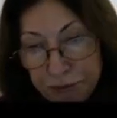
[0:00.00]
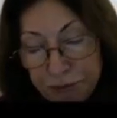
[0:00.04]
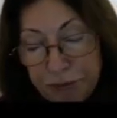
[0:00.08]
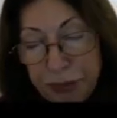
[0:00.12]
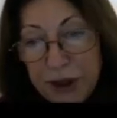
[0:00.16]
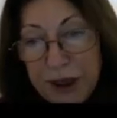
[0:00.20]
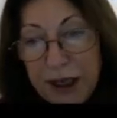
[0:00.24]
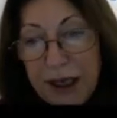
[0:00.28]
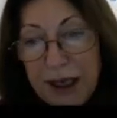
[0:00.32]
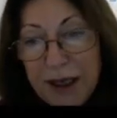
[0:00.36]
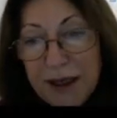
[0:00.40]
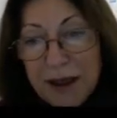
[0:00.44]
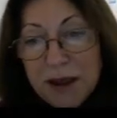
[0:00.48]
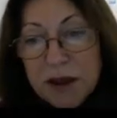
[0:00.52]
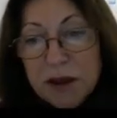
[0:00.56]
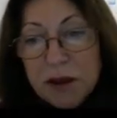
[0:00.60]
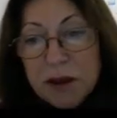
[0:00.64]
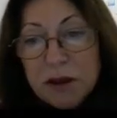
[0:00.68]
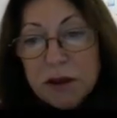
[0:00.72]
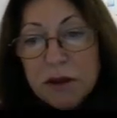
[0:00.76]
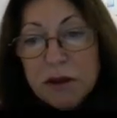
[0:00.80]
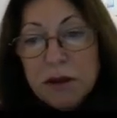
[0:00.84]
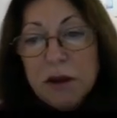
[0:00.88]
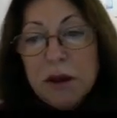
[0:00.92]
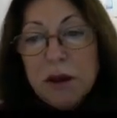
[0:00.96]

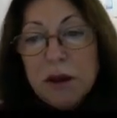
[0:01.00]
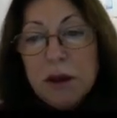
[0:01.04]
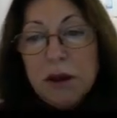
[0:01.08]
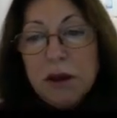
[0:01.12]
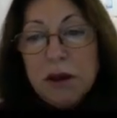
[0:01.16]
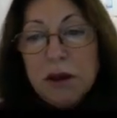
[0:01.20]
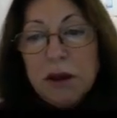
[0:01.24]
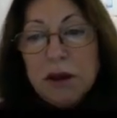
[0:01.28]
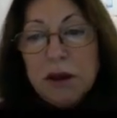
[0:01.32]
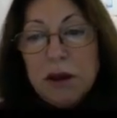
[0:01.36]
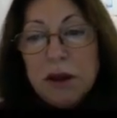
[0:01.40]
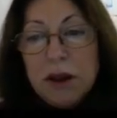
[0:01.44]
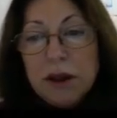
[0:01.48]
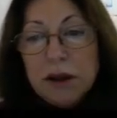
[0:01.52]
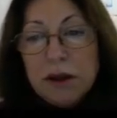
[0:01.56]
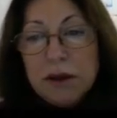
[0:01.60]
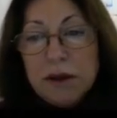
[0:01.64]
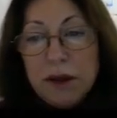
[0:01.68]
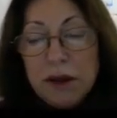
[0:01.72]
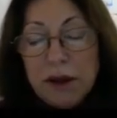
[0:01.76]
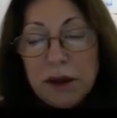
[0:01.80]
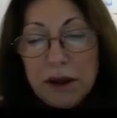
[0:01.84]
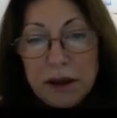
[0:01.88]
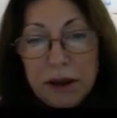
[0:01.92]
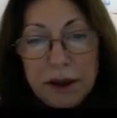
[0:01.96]
placed at
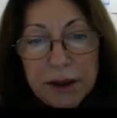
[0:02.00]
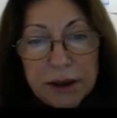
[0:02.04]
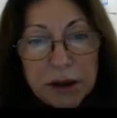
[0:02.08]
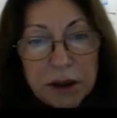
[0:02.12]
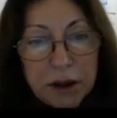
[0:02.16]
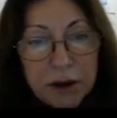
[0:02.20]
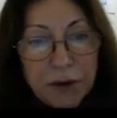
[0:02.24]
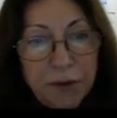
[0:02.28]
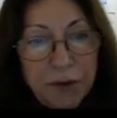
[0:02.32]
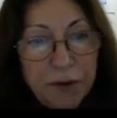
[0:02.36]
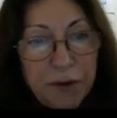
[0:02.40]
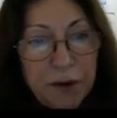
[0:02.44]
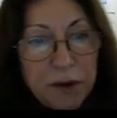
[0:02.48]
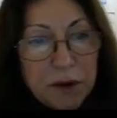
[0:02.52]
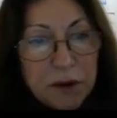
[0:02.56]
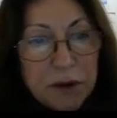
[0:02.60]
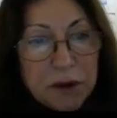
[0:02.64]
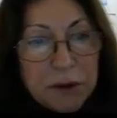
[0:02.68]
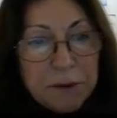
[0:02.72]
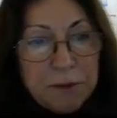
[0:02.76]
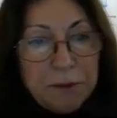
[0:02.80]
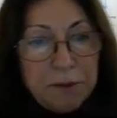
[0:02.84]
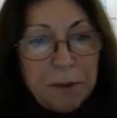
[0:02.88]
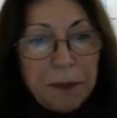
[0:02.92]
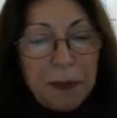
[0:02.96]
the electric field.
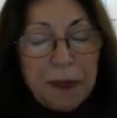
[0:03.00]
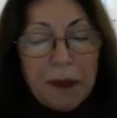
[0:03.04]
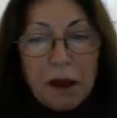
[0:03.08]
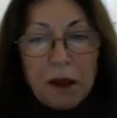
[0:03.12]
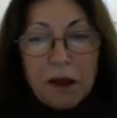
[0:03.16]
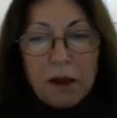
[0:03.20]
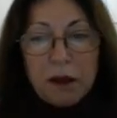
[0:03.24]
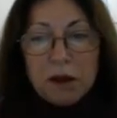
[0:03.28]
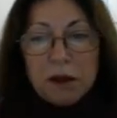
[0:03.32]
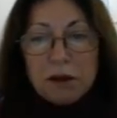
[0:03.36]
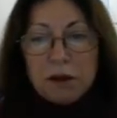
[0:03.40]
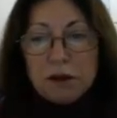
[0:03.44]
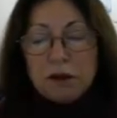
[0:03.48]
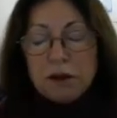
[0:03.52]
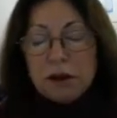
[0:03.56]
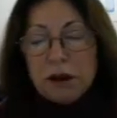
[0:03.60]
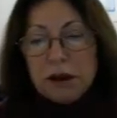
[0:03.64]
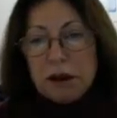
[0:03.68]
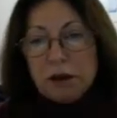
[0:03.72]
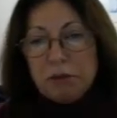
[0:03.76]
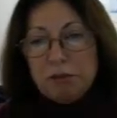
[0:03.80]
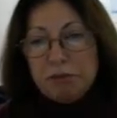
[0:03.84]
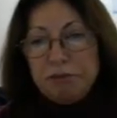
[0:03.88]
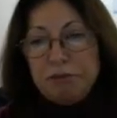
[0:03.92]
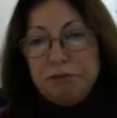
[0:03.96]

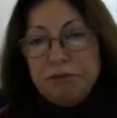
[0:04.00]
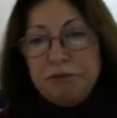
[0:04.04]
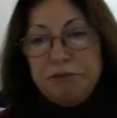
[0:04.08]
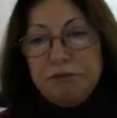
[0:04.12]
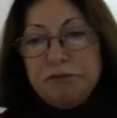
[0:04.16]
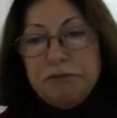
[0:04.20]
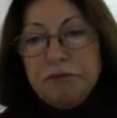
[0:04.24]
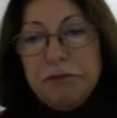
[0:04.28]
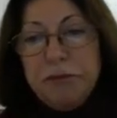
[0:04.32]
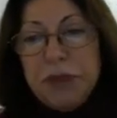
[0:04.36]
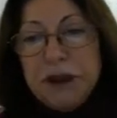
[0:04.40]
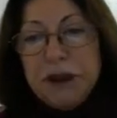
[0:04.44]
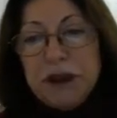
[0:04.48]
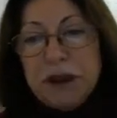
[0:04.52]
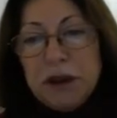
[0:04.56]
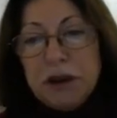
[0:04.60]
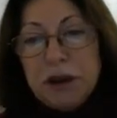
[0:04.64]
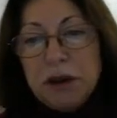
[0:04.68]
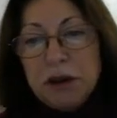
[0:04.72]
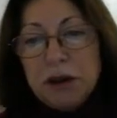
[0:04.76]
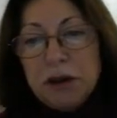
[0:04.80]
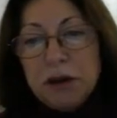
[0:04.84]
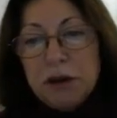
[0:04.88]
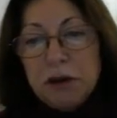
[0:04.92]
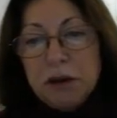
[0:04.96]
But
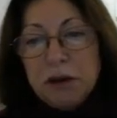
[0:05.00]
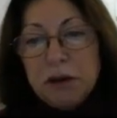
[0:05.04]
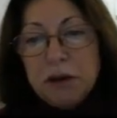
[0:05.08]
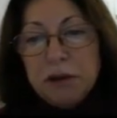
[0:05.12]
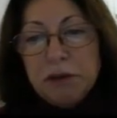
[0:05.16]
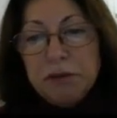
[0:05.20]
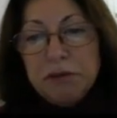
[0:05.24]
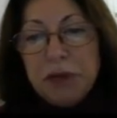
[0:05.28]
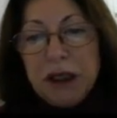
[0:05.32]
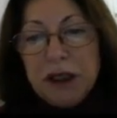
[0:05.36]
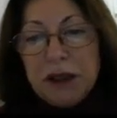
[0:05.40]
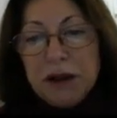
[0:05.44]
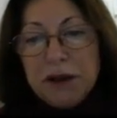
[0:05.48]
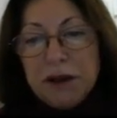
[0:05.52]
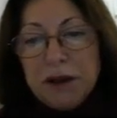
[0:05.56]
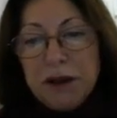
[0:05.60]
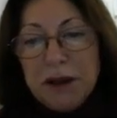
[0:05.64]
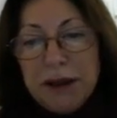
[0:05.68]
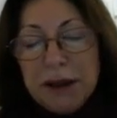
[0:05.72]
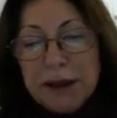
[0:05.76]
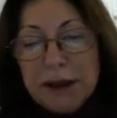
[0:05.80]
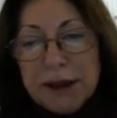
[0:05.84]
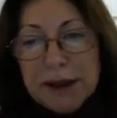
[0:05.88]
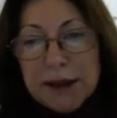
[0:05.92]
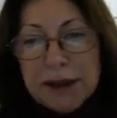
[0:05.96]
at
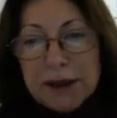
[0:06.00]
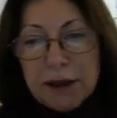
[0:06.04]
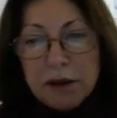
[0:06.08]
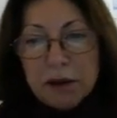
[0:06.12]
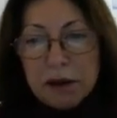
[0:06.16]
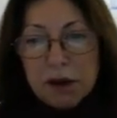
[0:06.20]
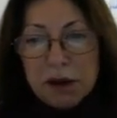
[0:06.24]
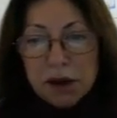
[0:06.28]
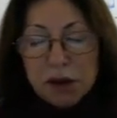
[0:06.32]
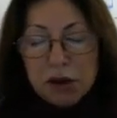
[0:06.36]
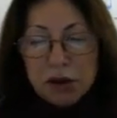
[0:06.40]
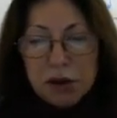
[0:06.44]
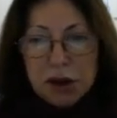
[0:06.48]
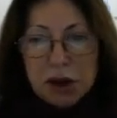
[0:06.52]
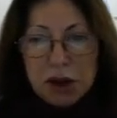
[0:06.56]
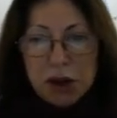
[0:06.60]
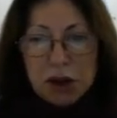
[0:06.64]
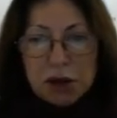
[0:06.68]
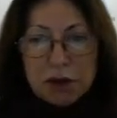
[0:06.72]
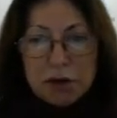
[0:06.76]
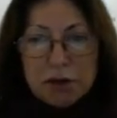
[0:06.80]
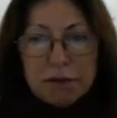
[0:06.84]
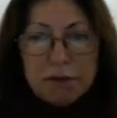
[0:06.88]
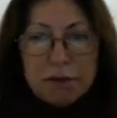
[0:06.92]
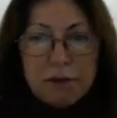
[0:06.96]
this
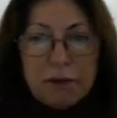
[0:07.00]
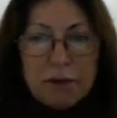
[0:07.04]
situation,